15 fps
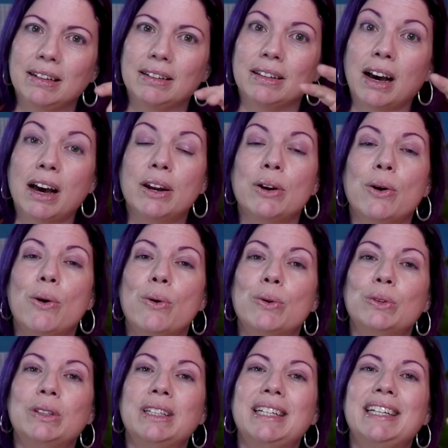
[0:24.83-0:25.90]
Not
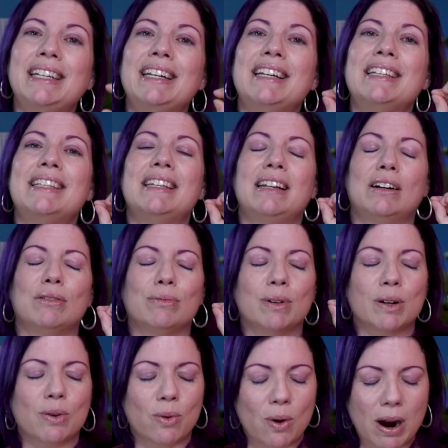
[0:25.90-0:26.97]
only is it a
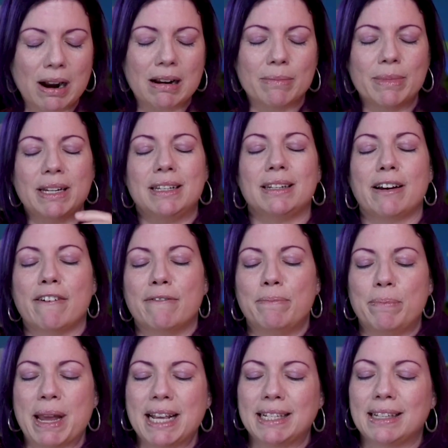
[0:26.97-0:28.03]
requirement of
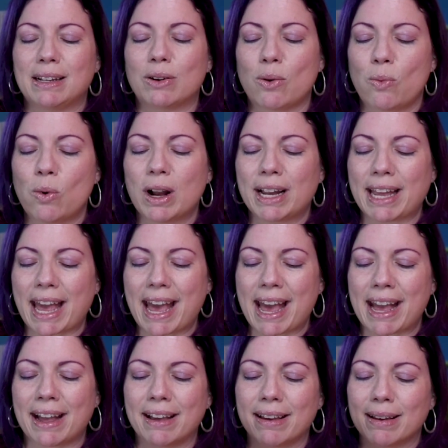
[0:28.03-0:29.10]
basic
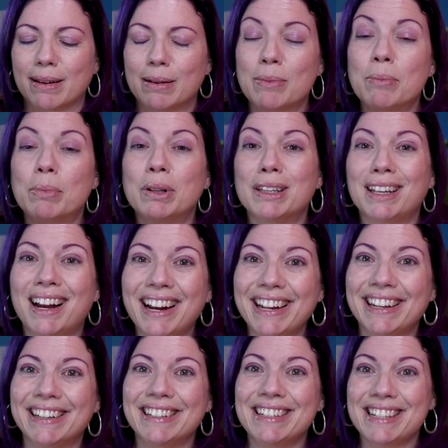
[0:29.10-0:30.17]
WCAG
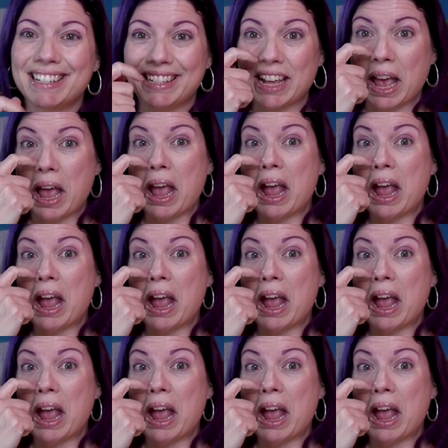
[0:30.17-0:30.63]
compliance,